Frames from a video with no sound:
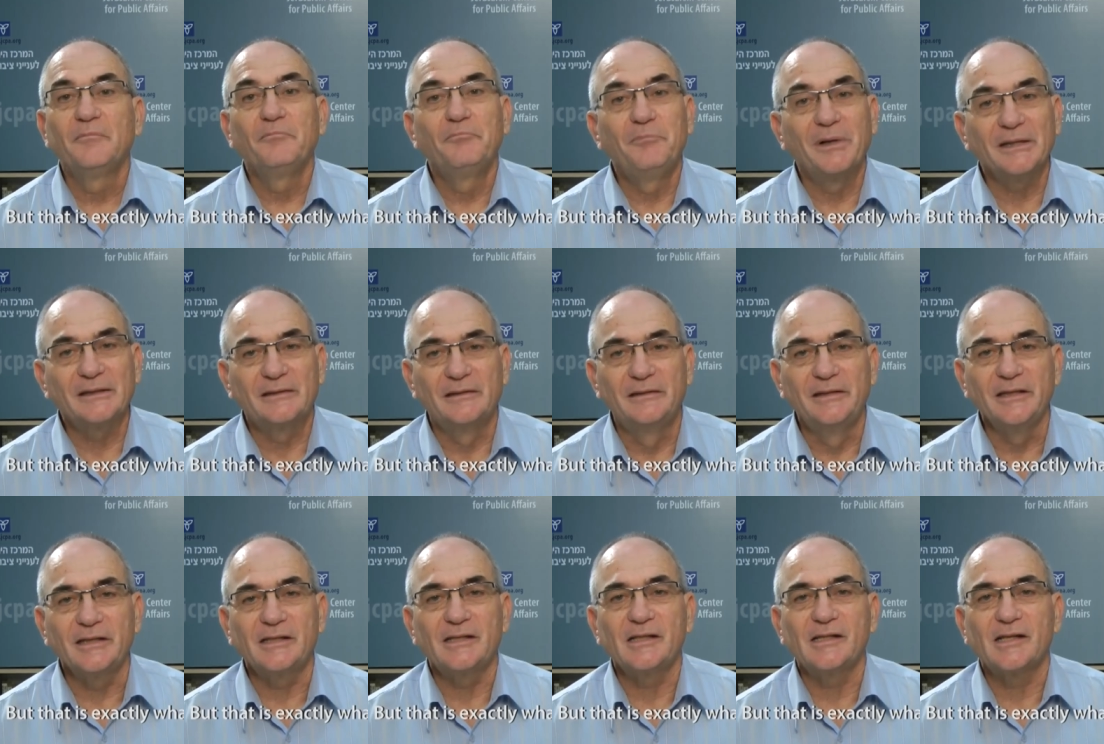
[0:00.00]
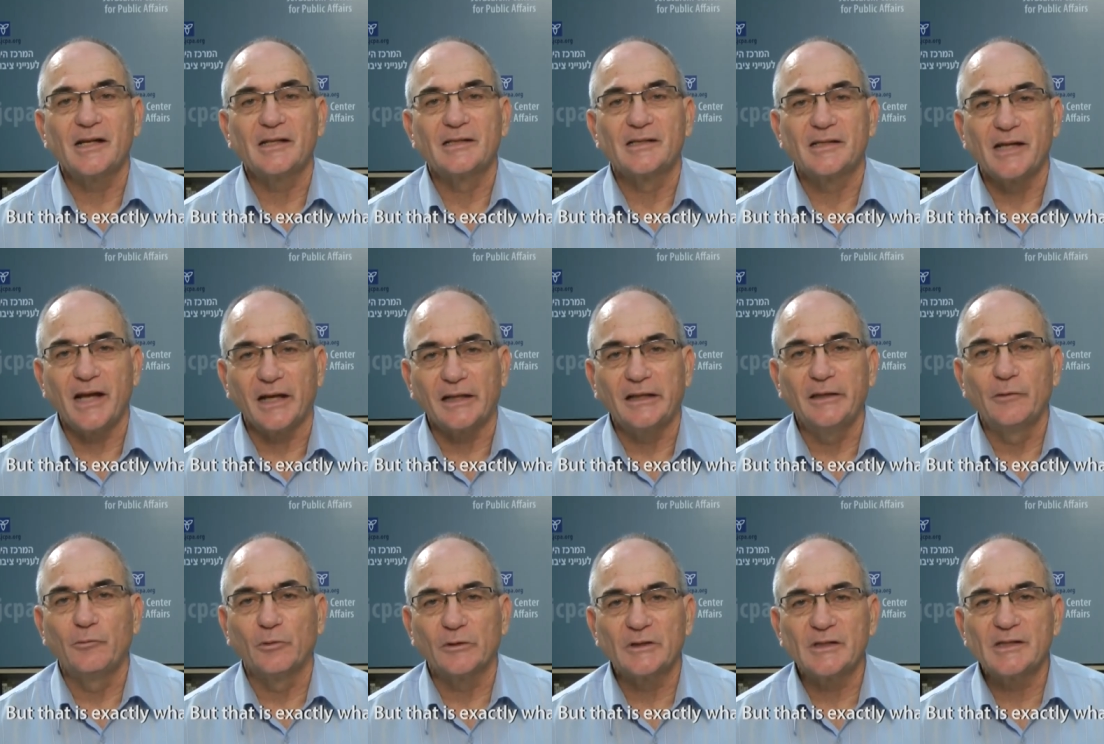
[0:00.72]
But this is
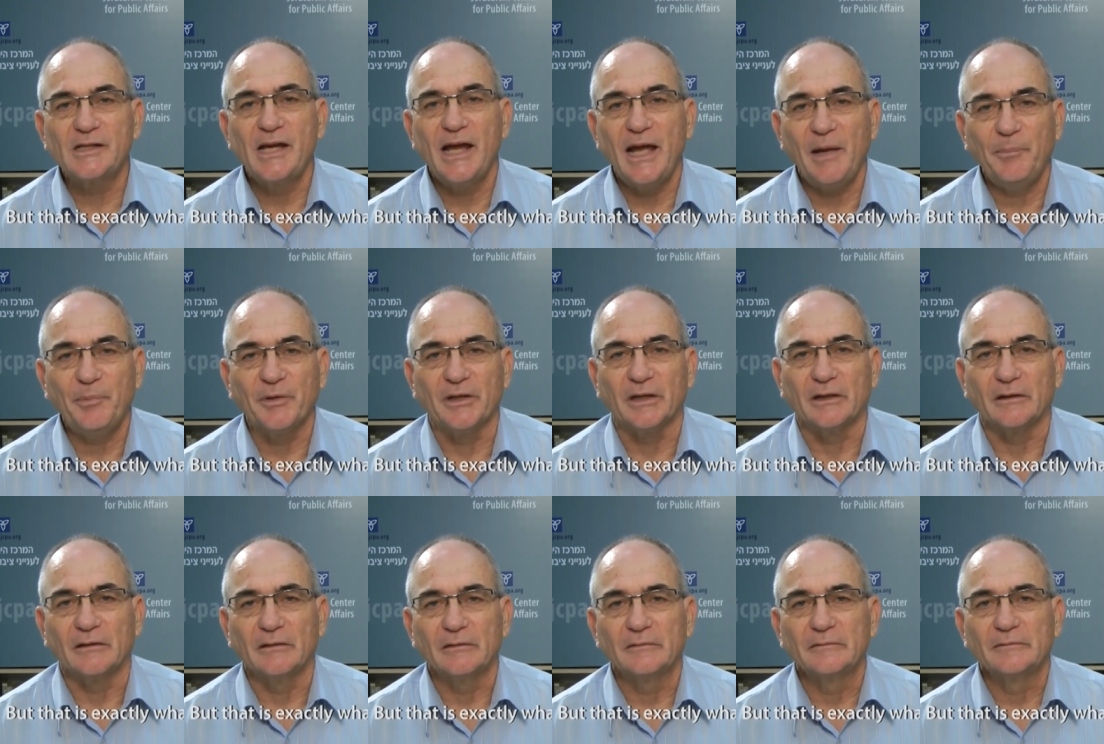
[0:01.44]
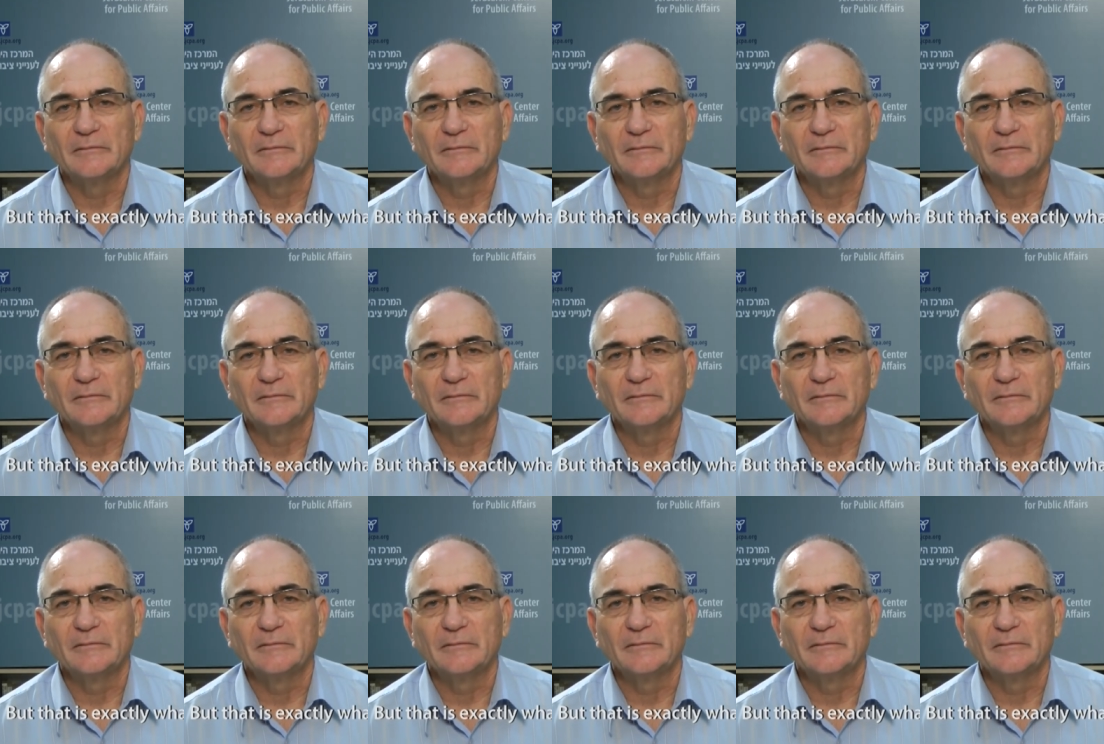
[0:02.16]
exactly what is happening.